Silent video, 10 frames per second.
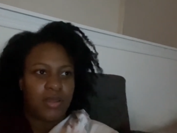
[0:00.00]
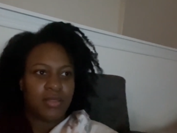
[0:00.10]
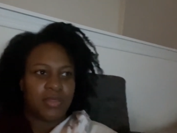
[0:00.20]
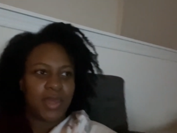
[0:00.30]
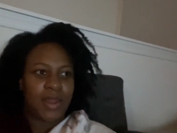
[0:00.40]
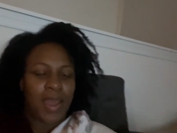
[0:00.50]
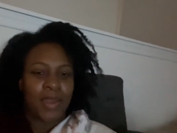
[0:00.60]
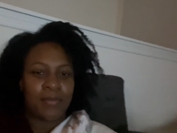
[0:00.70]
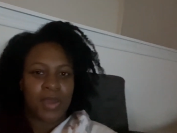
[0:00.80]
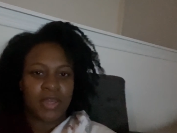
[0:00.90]
that I
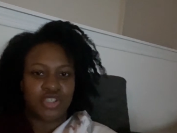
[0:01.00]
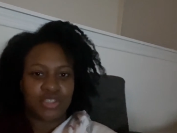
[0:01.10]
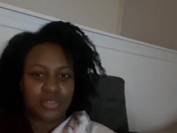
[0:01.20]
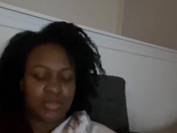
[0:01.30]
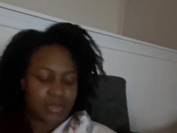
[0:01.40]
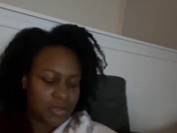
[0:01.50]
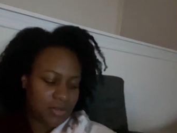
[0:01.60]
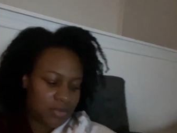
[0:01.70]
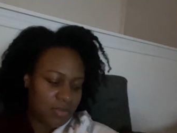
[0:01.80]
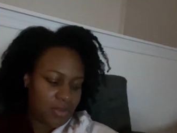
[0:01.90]
imagine,
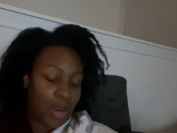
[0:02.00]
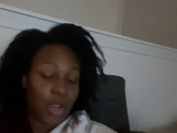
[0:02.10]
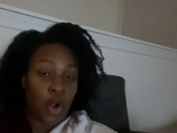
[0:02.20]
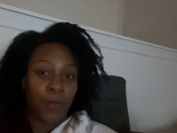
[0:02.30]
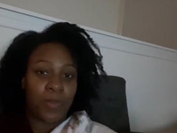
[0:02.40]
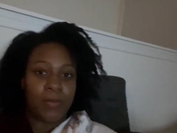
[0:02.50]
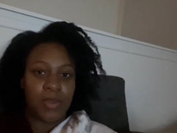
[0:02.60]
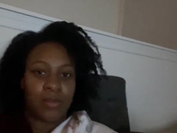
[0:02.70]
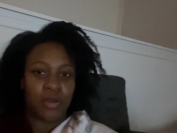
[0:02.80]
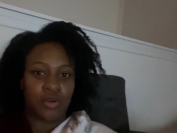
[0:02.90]
I hope that me
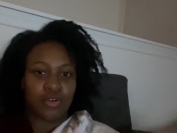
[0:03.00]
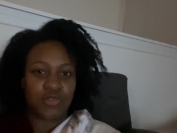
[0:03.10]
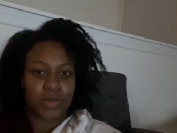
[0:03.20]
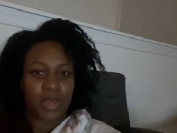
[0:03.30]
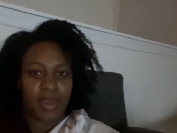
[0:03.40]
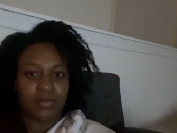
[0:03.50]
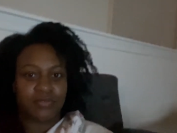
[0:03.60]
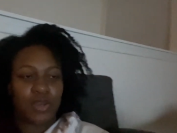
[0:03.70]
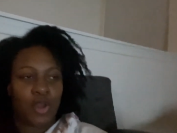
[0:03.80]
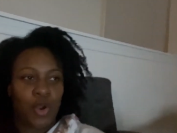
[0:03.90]
and my girls will
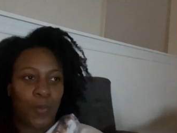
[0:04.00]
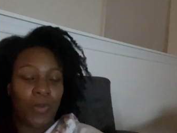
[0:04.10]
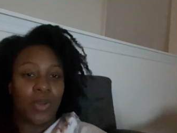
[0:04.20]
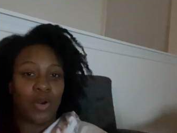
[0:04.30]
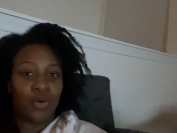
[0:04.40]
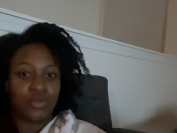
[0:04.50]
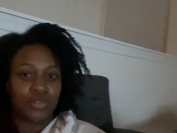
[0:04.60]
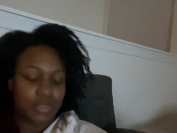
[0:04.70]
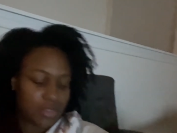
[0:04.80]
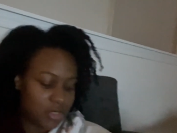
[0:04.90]
have when they're
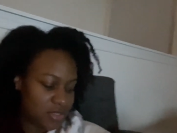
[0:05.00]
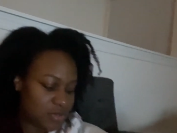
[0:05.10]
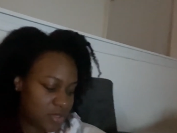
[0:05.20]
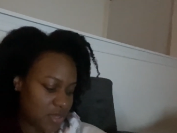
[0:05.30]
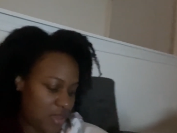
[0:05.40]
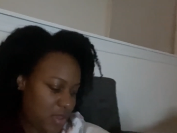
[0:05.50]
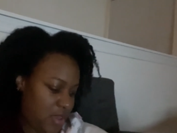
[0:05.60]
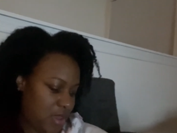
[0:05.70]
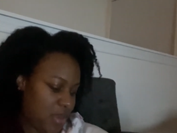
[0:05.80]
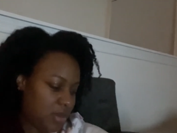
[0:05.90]
older, because it